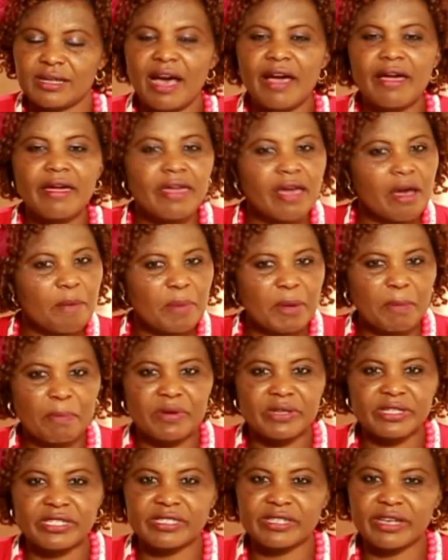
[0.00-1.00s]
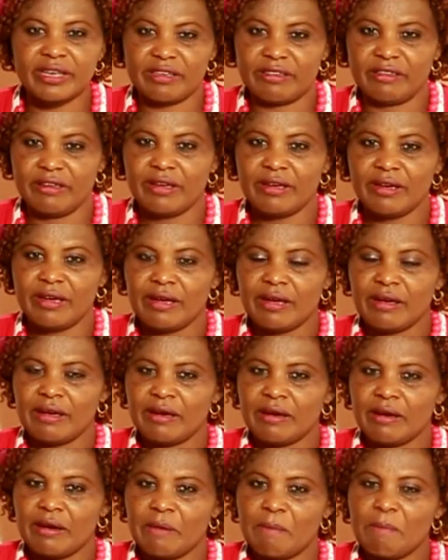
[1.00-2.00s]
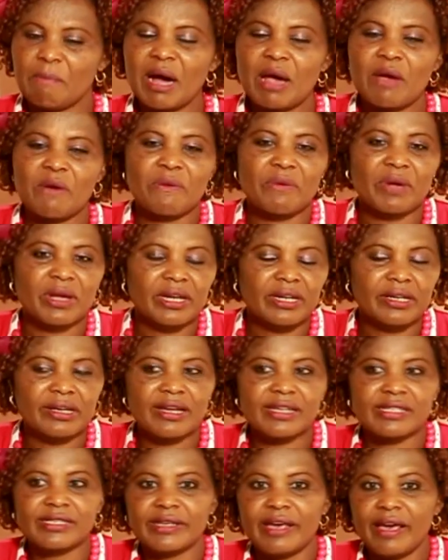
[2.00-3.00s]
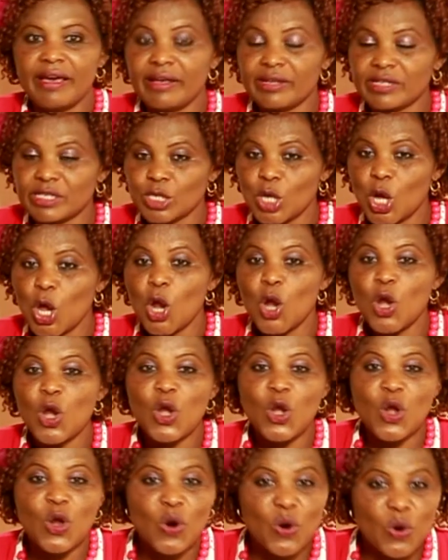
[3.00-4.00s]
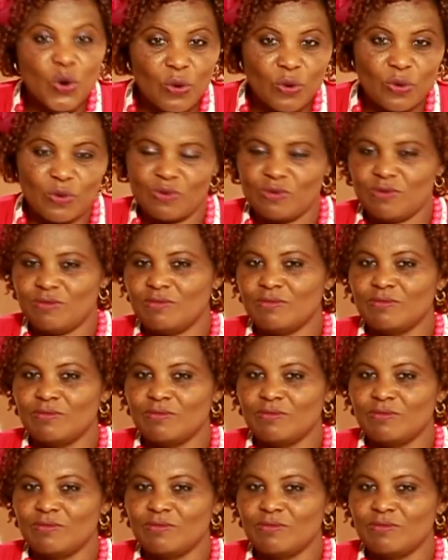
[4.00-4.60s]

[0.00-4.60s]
I hear people say, my weakness is no.